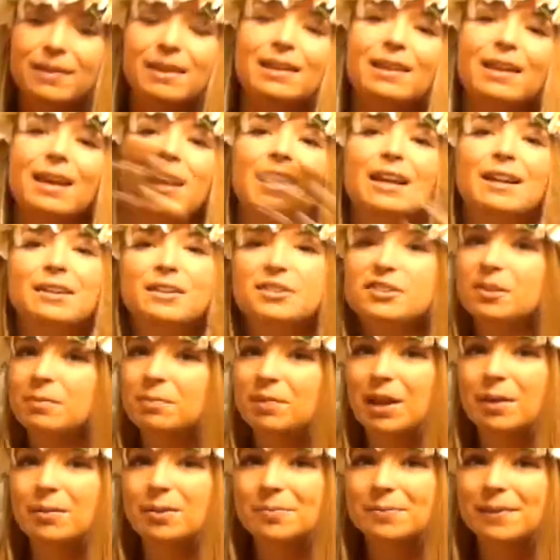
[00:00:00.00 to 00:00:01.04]
and some
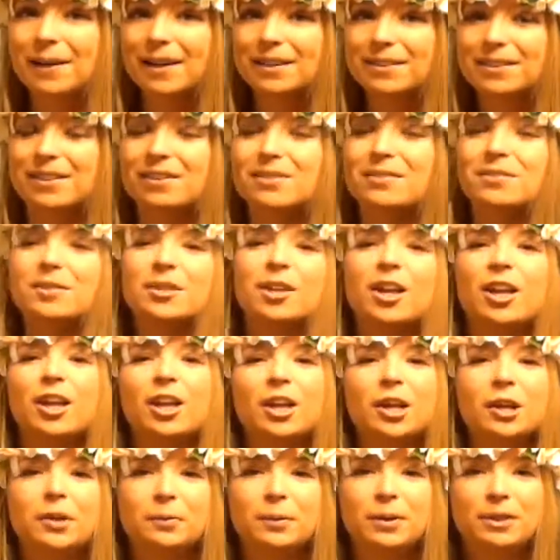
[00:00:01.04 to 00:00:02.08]
time to practice.
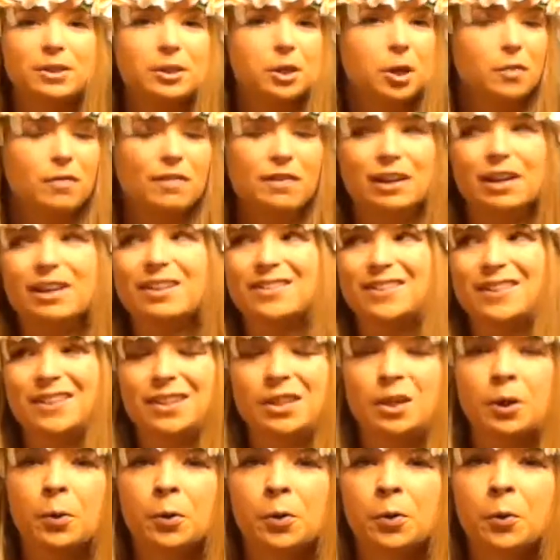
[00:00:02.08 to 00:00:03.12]
With COVID-19
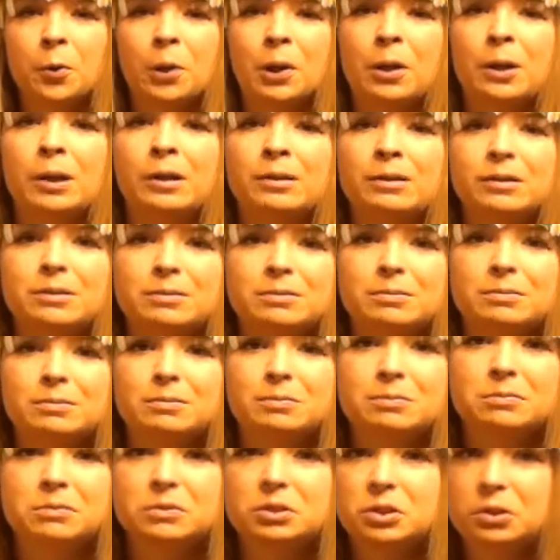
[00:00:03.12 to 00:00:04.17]
going around,
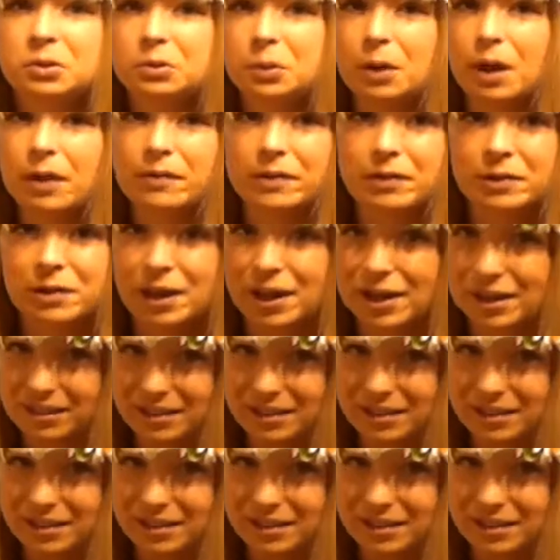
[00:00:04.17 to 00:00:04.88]
you have a lot of